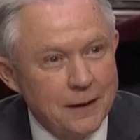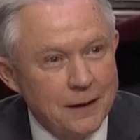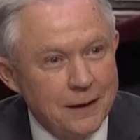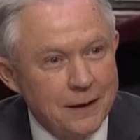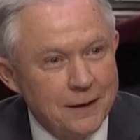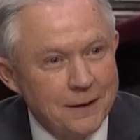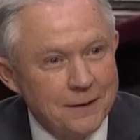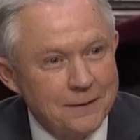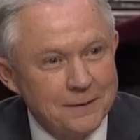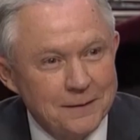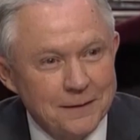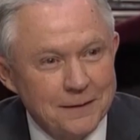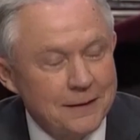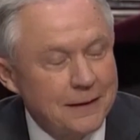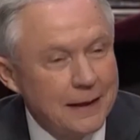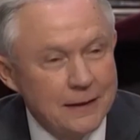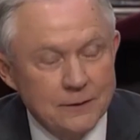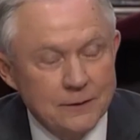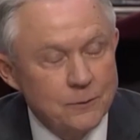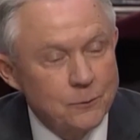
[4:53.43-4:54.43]

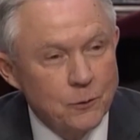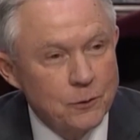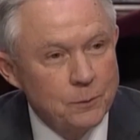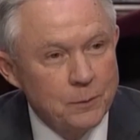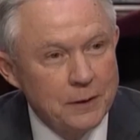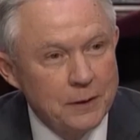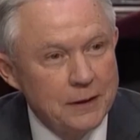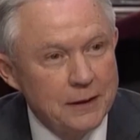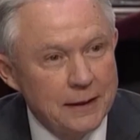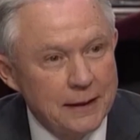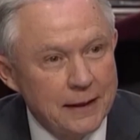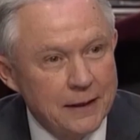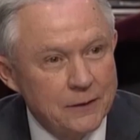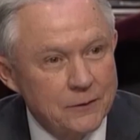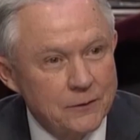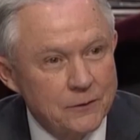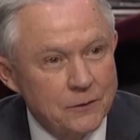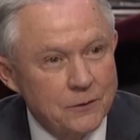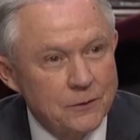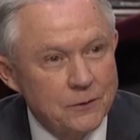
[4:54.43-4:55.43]
That would be the
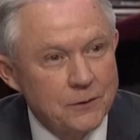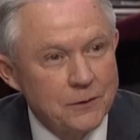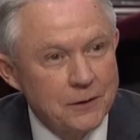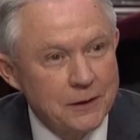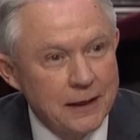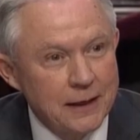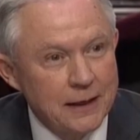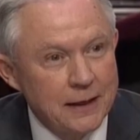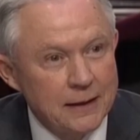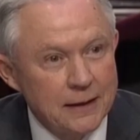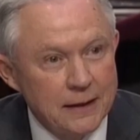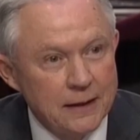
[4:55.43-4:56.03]
answer to that.